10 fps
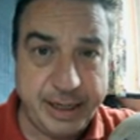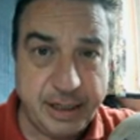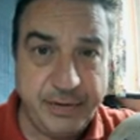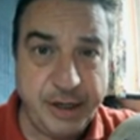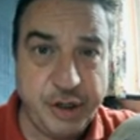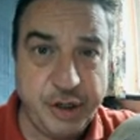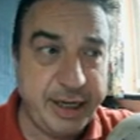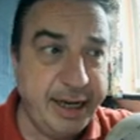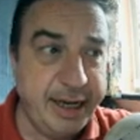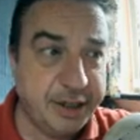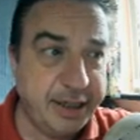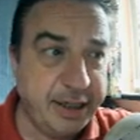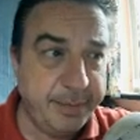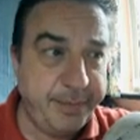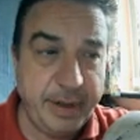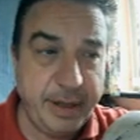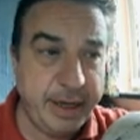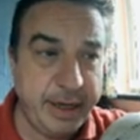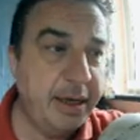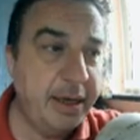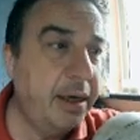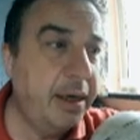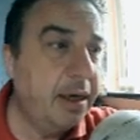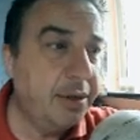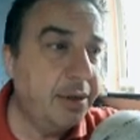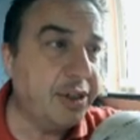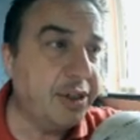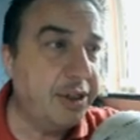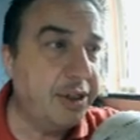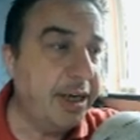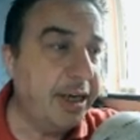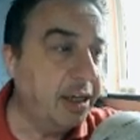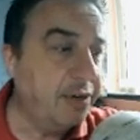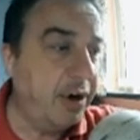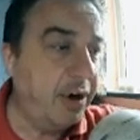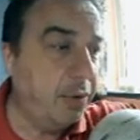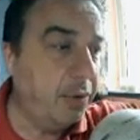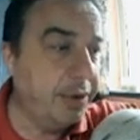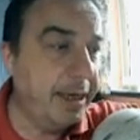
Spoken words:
of the ancient kings. It's like the site of the kings for our old